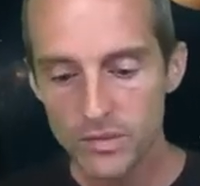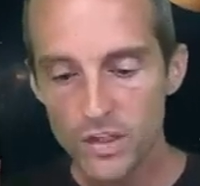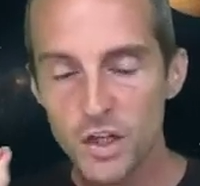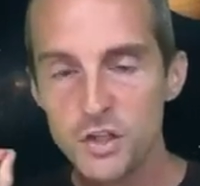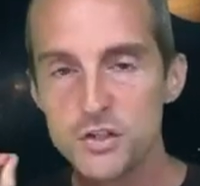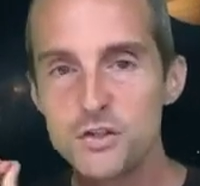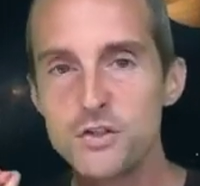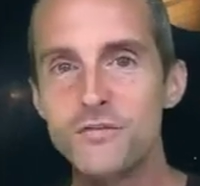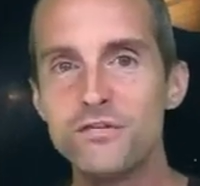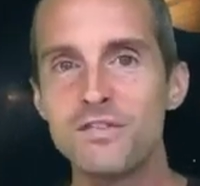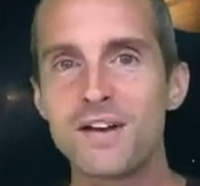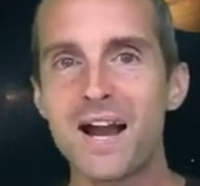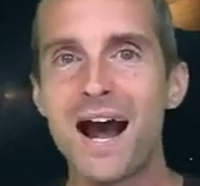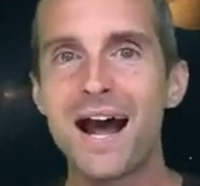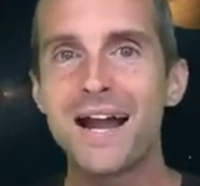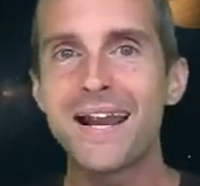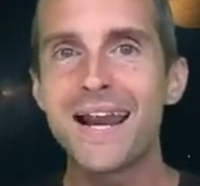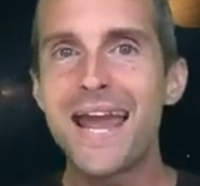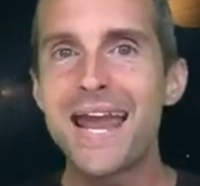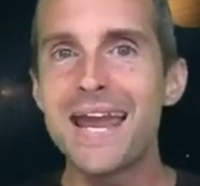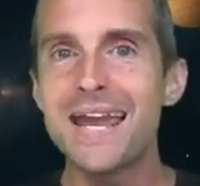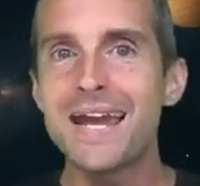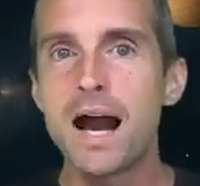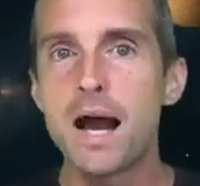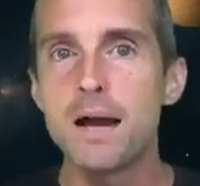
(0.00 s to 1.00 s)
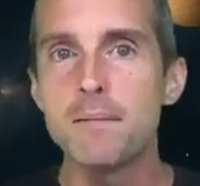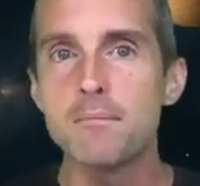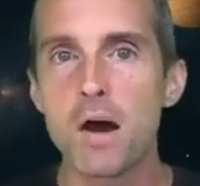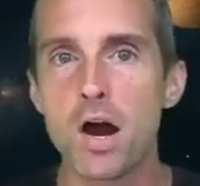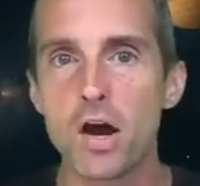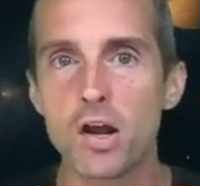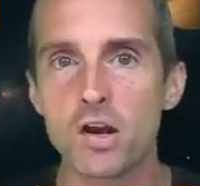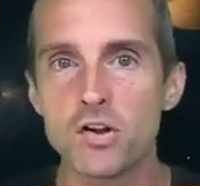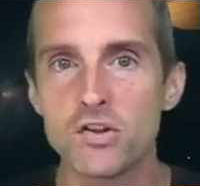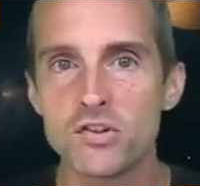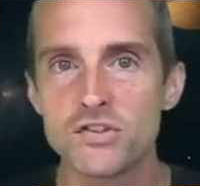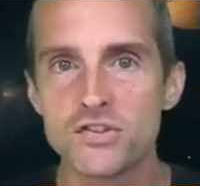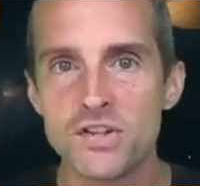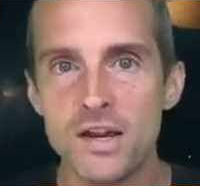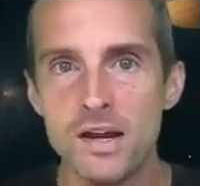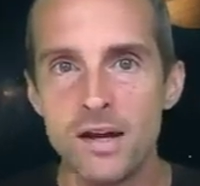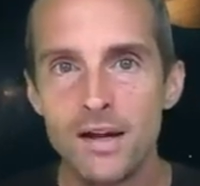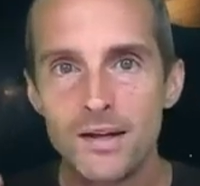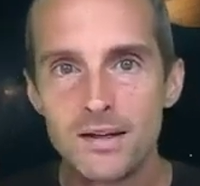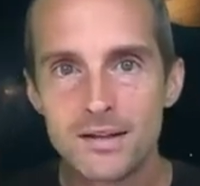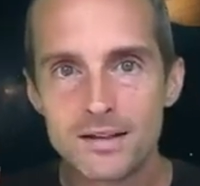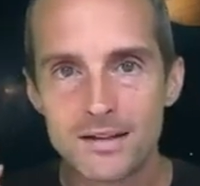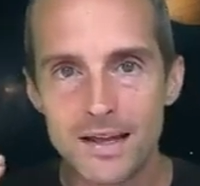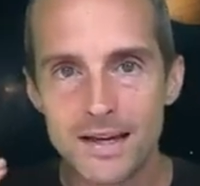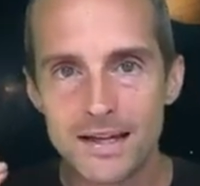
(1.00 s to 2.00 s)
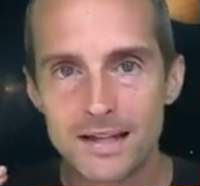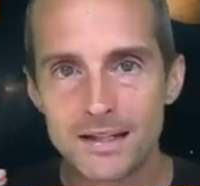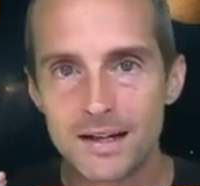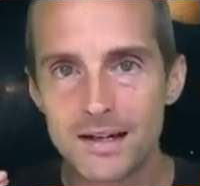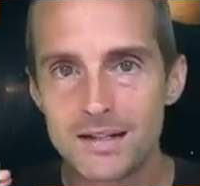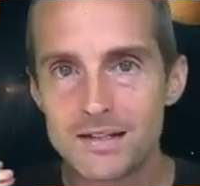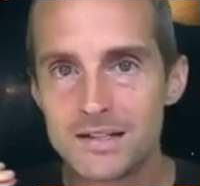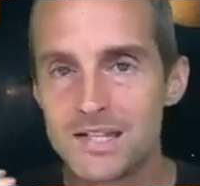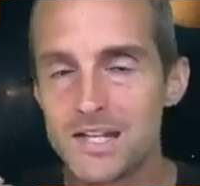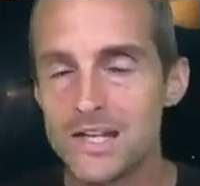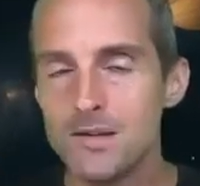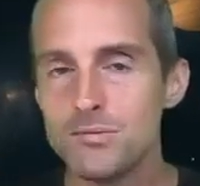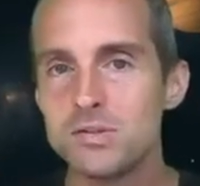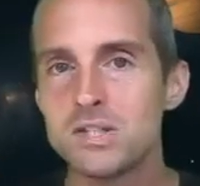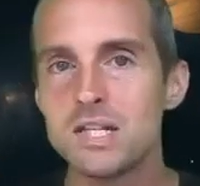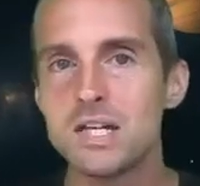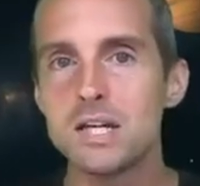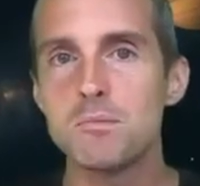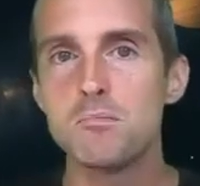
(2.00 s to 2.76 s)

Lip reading: you've got AI models like a DeepSeek